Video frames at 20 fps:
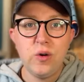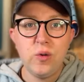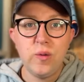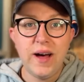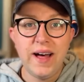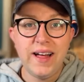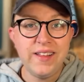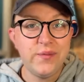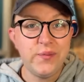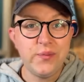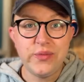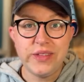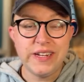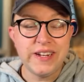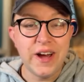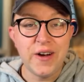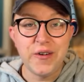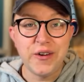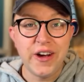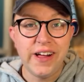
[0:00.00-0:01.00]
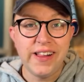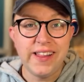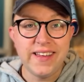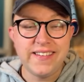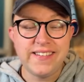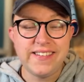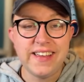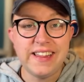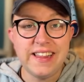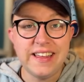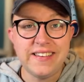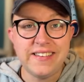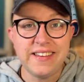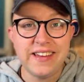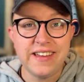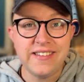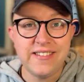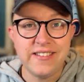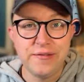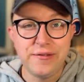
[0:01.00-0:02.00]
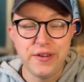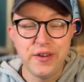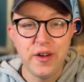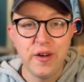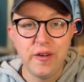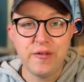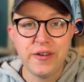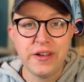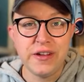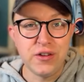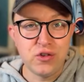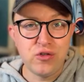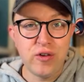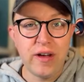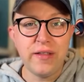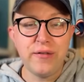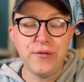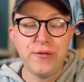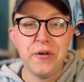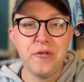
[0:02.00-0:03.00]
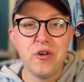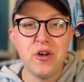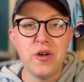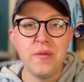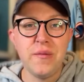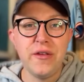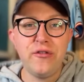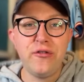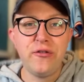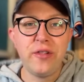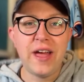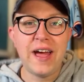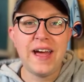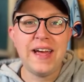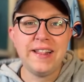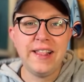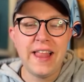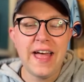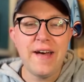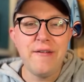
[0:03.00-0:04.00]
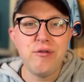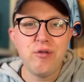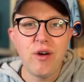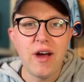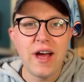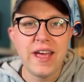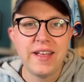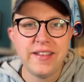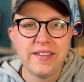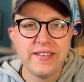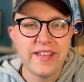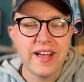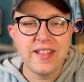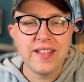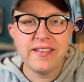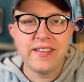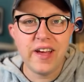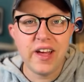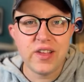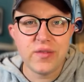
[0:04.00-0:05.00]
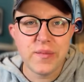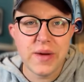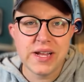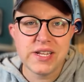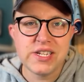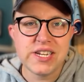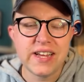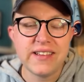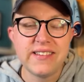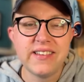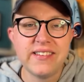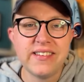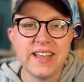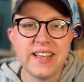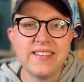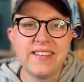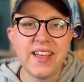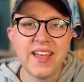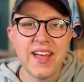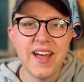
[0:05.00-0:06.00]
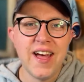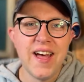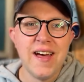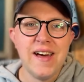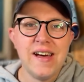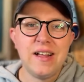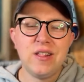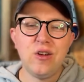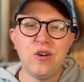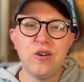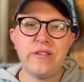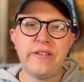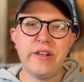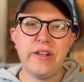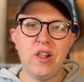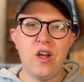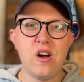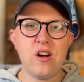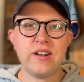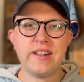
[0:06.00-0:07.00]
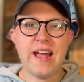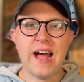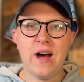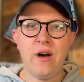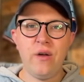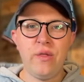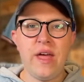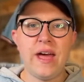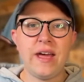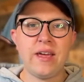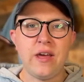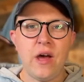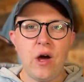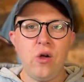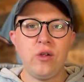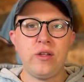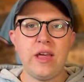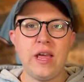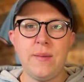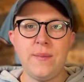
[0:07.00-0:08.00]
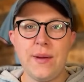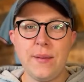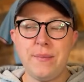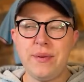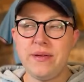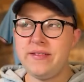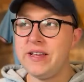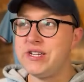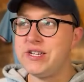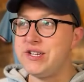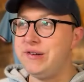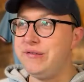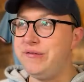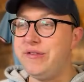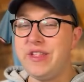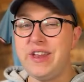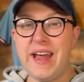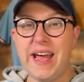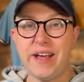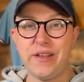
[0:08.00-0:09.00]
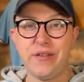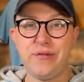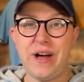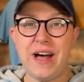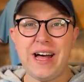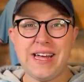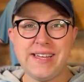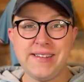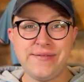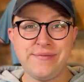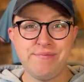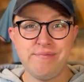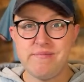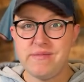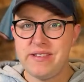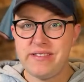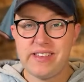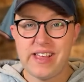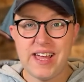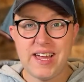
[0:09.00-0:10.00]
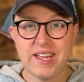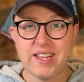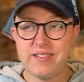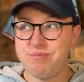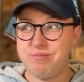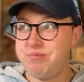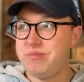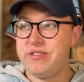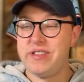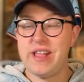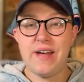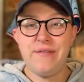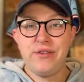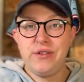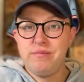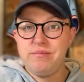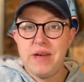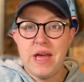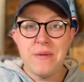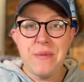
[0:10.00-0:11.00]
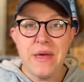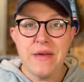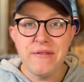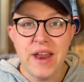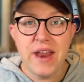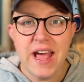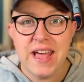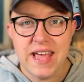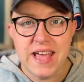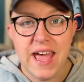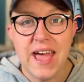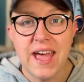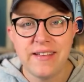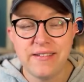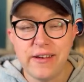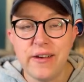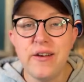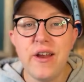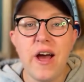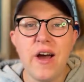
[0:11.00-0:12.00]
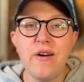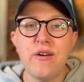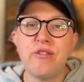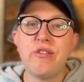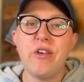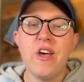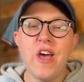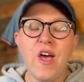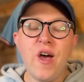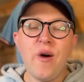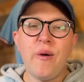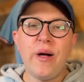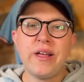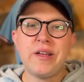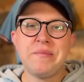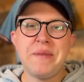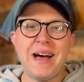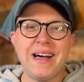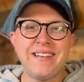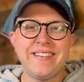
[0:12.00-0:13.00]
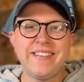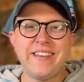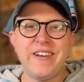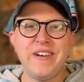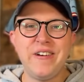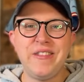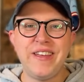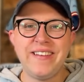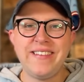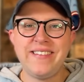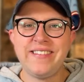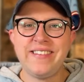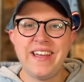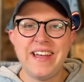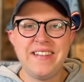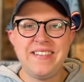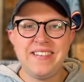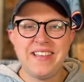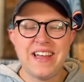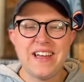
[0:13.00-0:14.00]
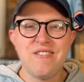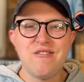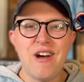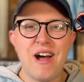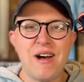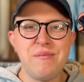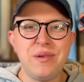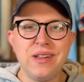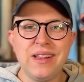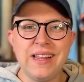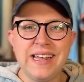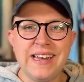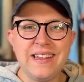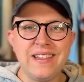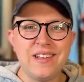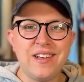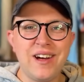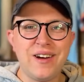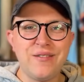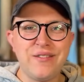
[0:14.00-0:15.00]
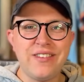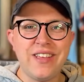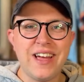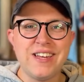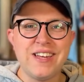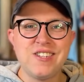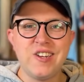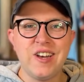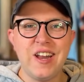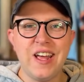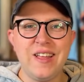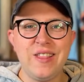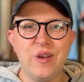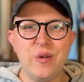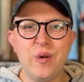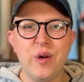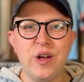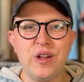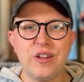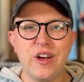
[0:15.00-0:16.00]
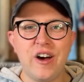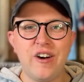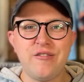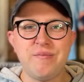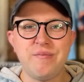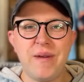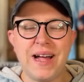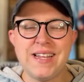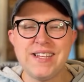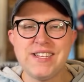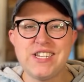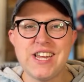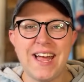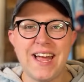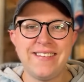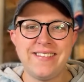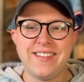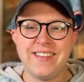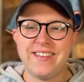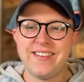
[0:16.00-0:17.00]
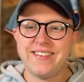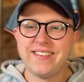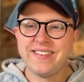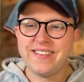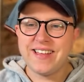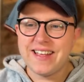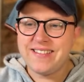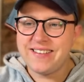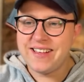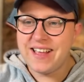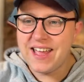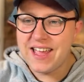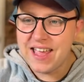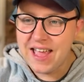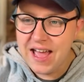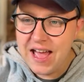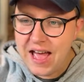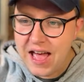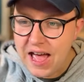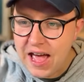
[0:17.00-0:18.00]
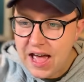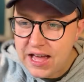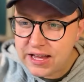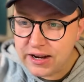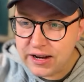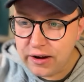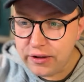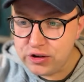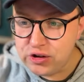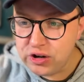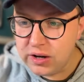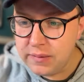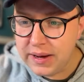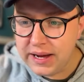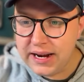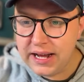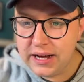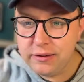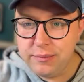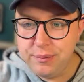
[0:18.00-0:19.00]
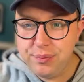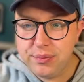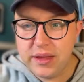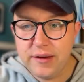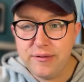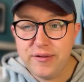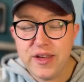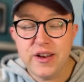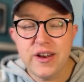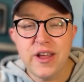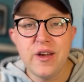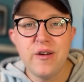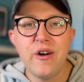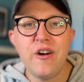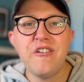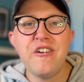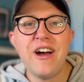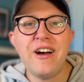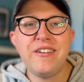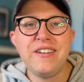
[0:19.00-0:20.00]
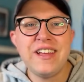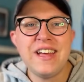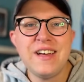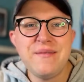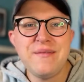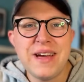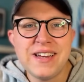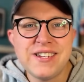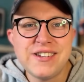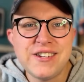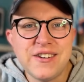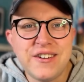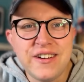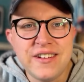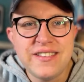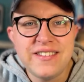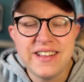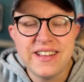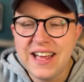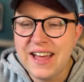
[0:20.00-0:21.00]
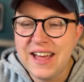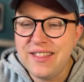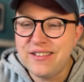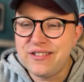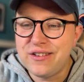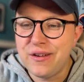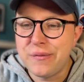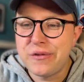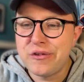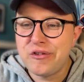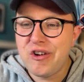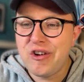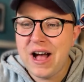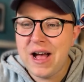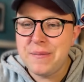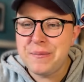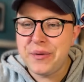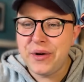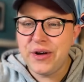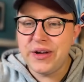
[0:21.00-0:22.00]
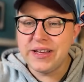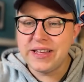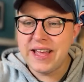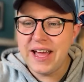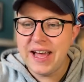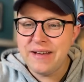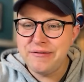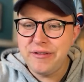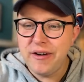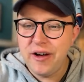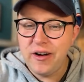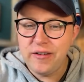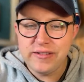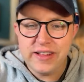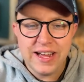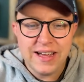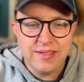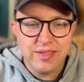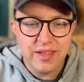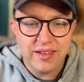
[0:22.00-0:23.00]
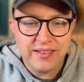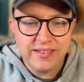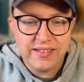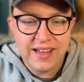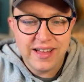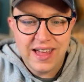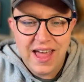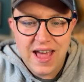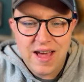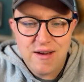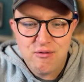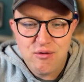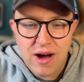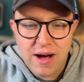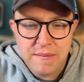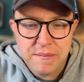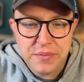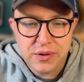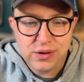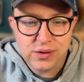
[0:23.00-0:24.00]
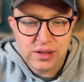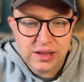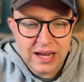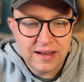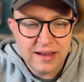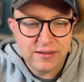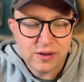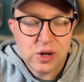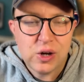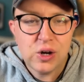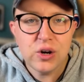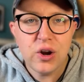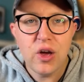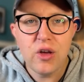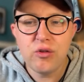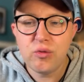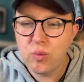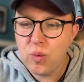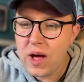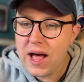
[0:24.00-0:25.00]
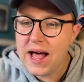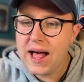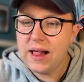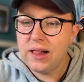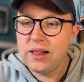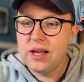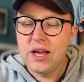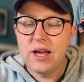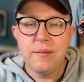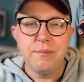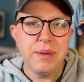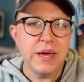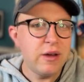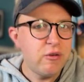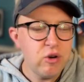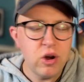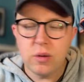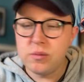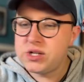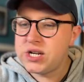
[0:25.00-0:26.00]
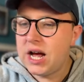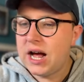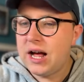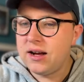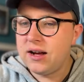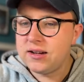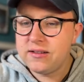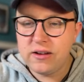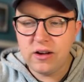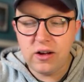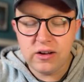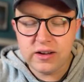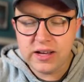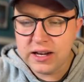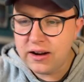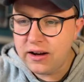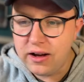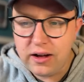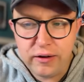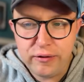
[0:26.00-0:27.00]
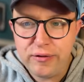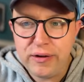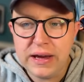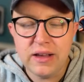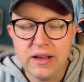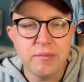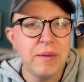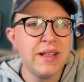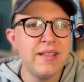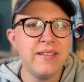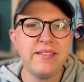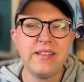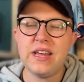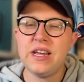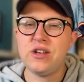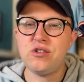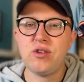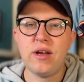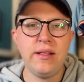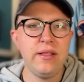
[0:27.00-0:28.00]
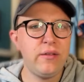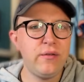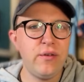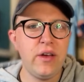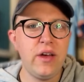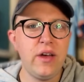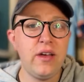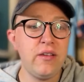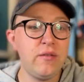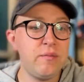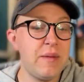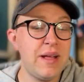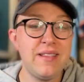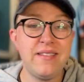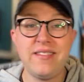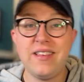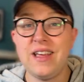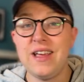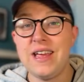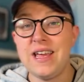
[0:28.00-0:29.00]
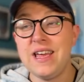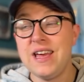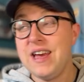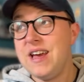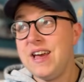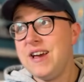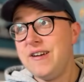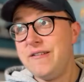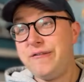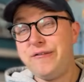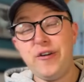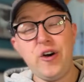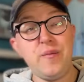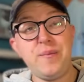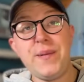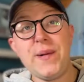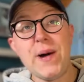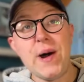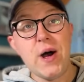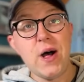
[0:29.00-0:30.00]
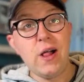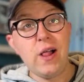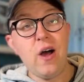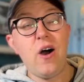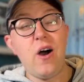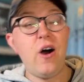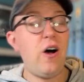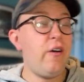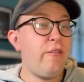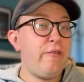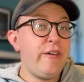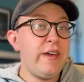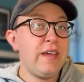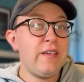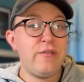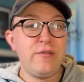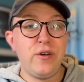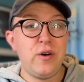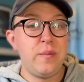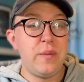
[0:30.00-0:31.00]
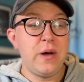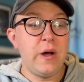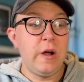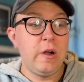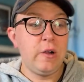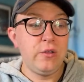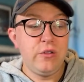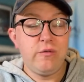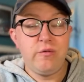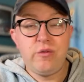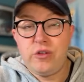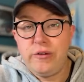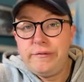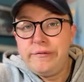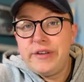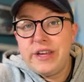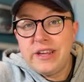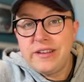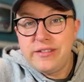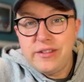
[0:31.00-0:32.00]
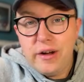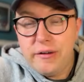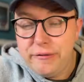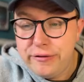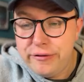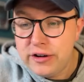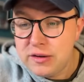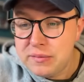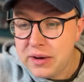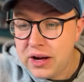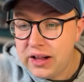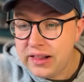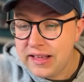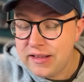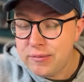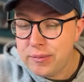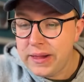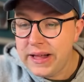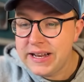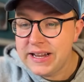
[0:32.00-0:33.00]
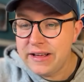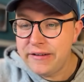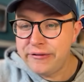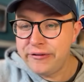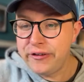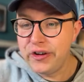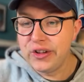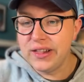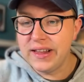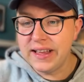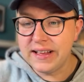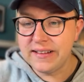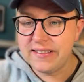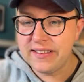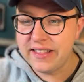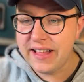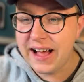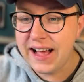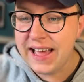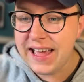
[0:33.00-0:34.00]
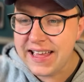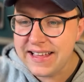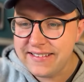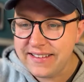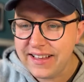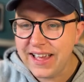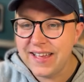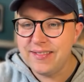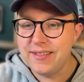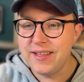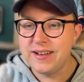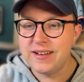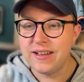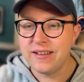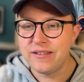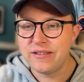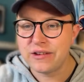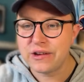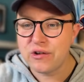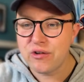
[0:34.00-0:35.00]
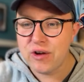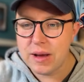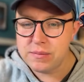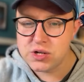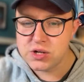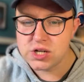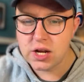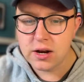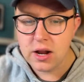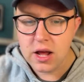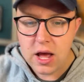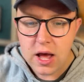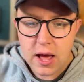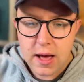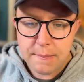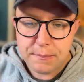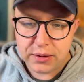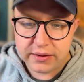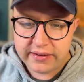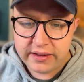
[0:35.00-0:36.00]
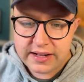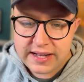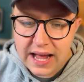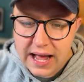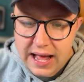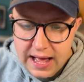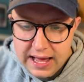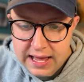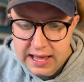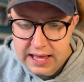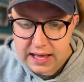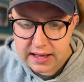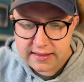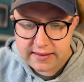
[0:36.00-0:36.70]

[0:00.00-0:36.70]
Well, they don't call it silly season for nothing. Transfer rumours flying left, right, and centre as Manchester City look to lock down their goalkeeper position for the next 5, 6, 7, maybe even 8 years. Who knows? Welcome back to the City Ramble, leading the conversation in the world of Manchester City. You know the drill by now. If you're new around here, make sure to hit the subscribe button. Get involved in the City Ramble Discord as well. Big group chat, talking all things Man City transfers, Man City football, all things football, some things non-football. It's plenty of fun. Link to that is in the description. But today,